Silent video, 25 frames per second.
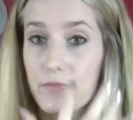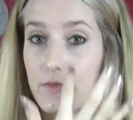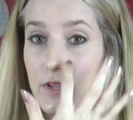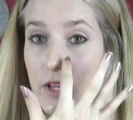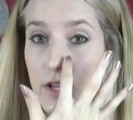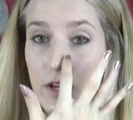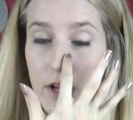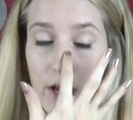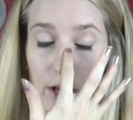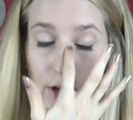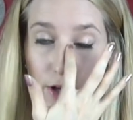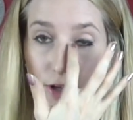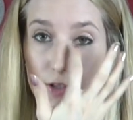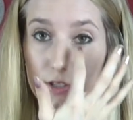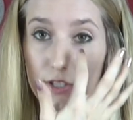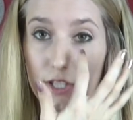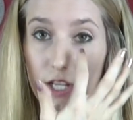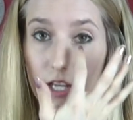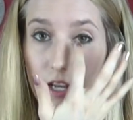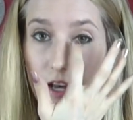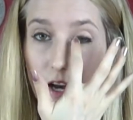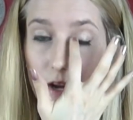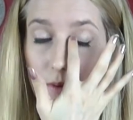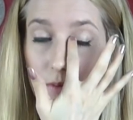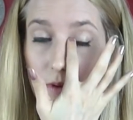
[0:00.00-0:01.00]
You know, use the
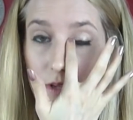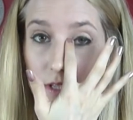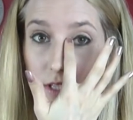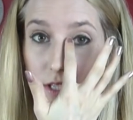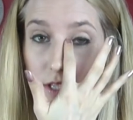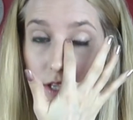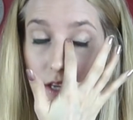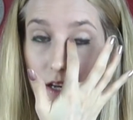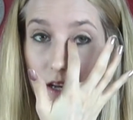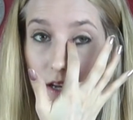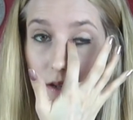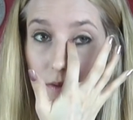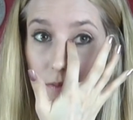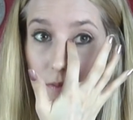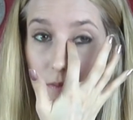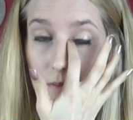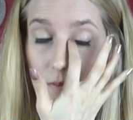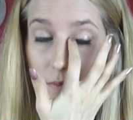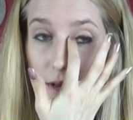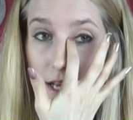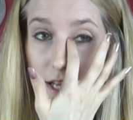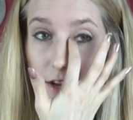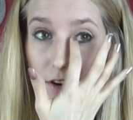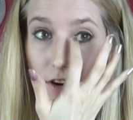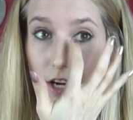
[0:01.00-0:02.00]
light one to
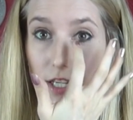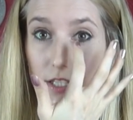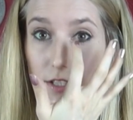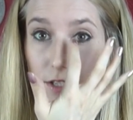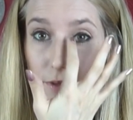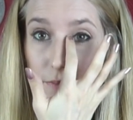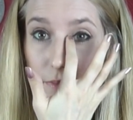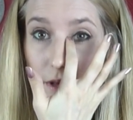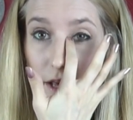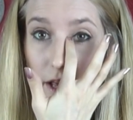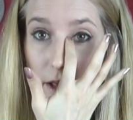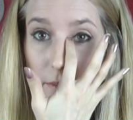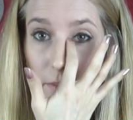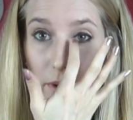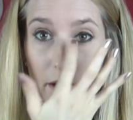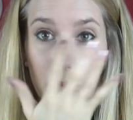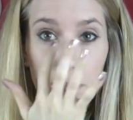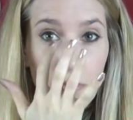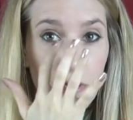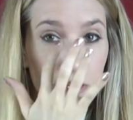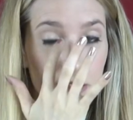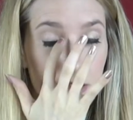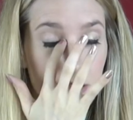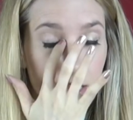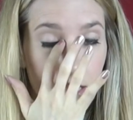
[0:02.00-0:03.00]
make your eyes look bigger by
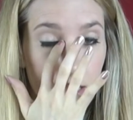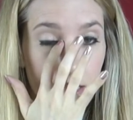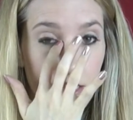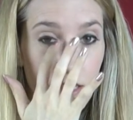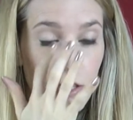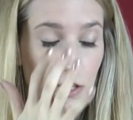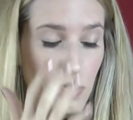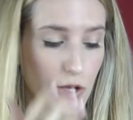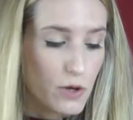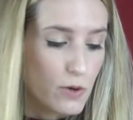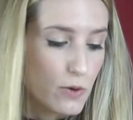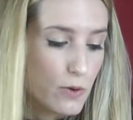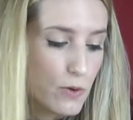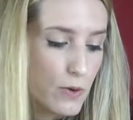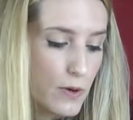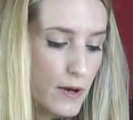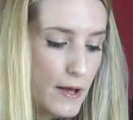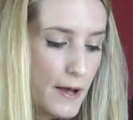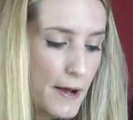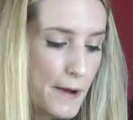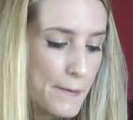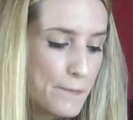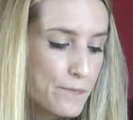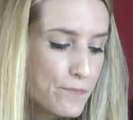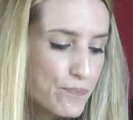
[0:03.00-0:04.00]
pressing into the
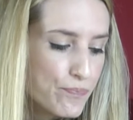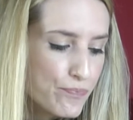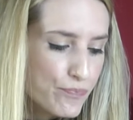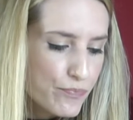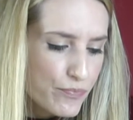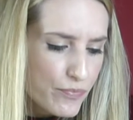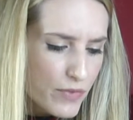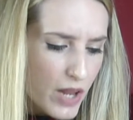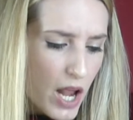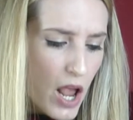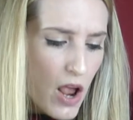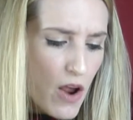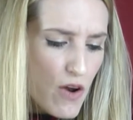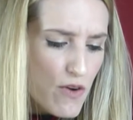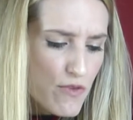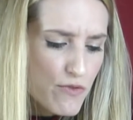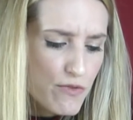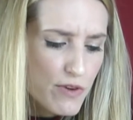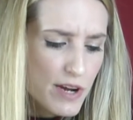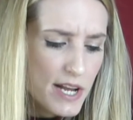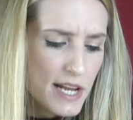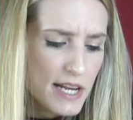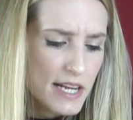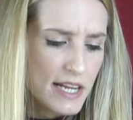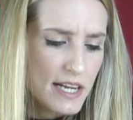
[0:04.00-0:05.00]
corner.
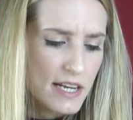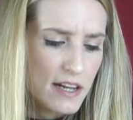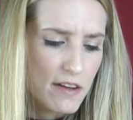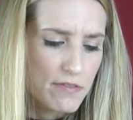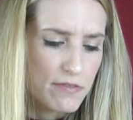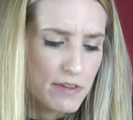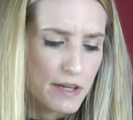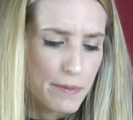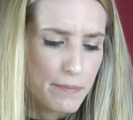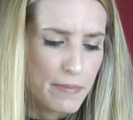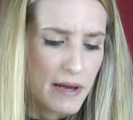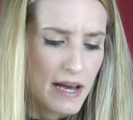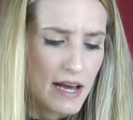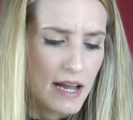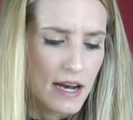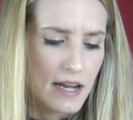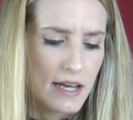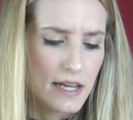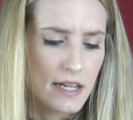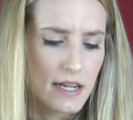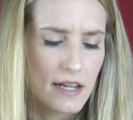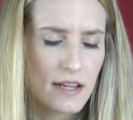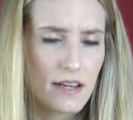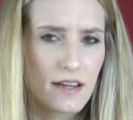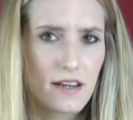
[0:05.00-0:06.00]
Really lovely
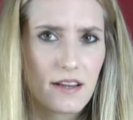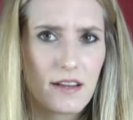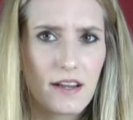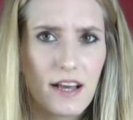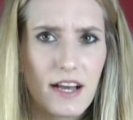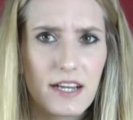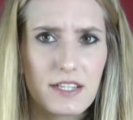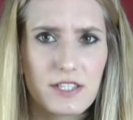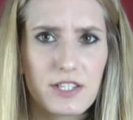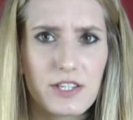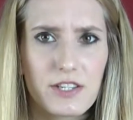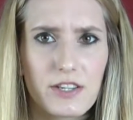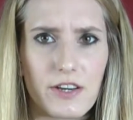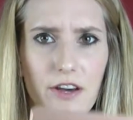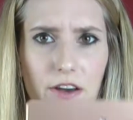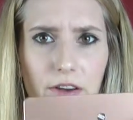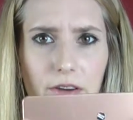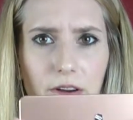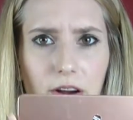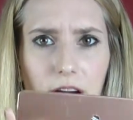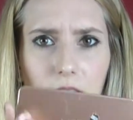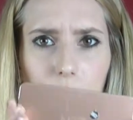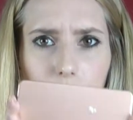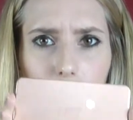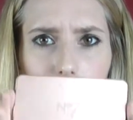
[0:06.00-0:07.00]
palette, and as you know,
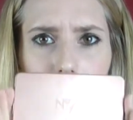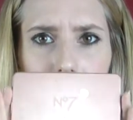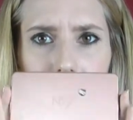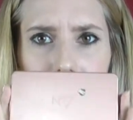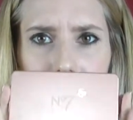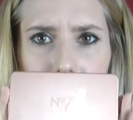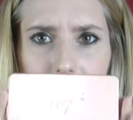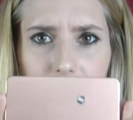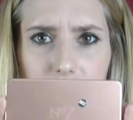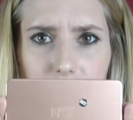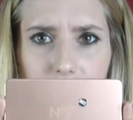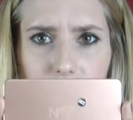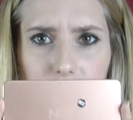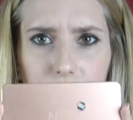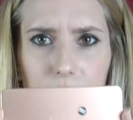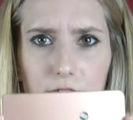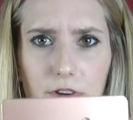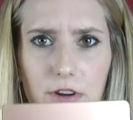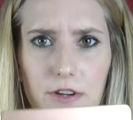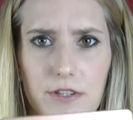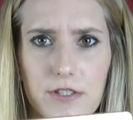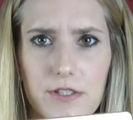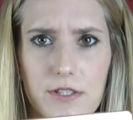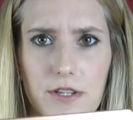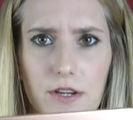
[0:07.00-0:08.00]
I'm obsessed with
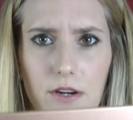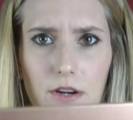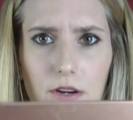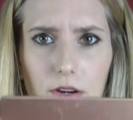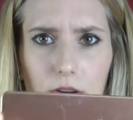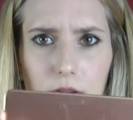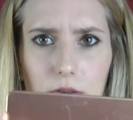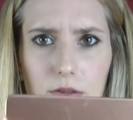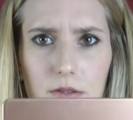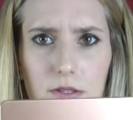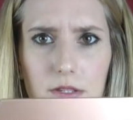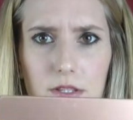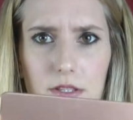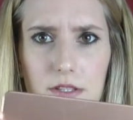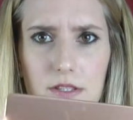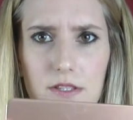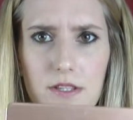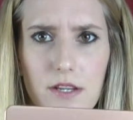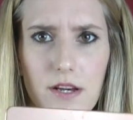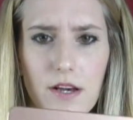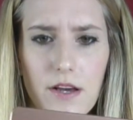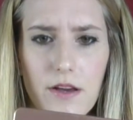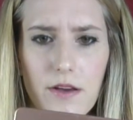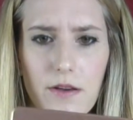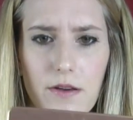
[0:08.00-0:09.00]
rose gold,
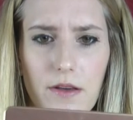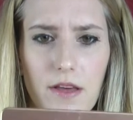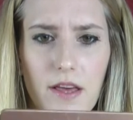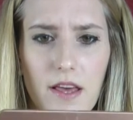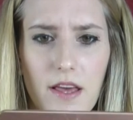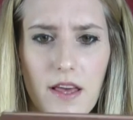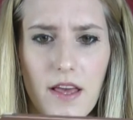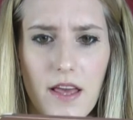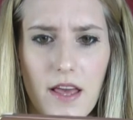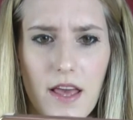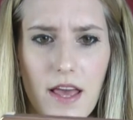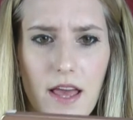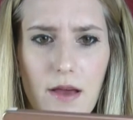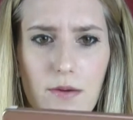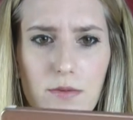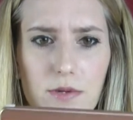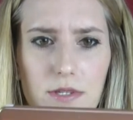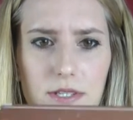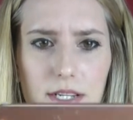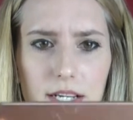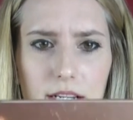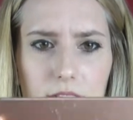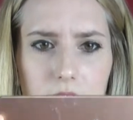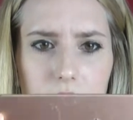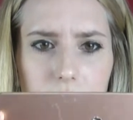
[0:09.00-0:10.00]
so it was
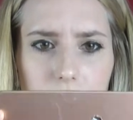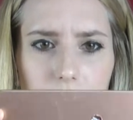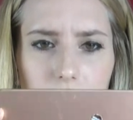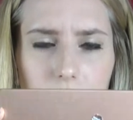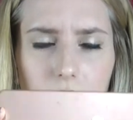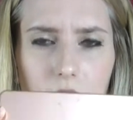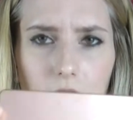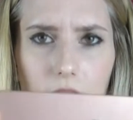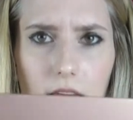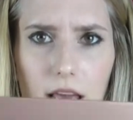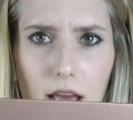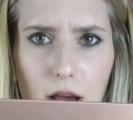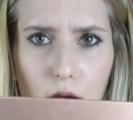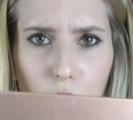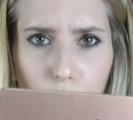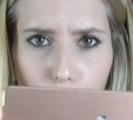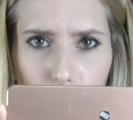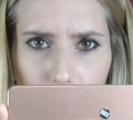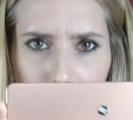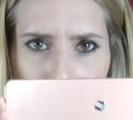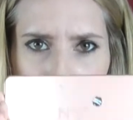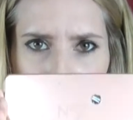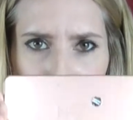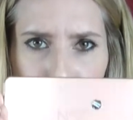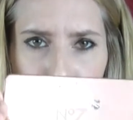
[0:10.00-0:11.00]
instantly a
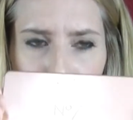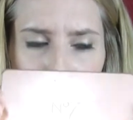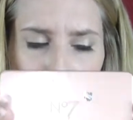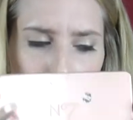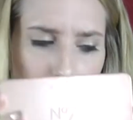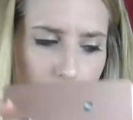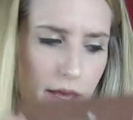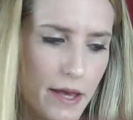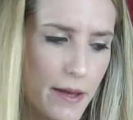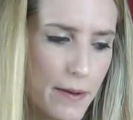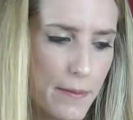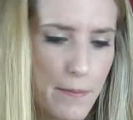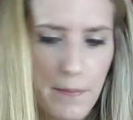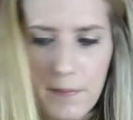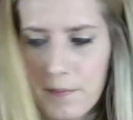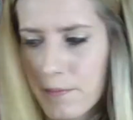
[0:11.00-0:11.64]
winner for me.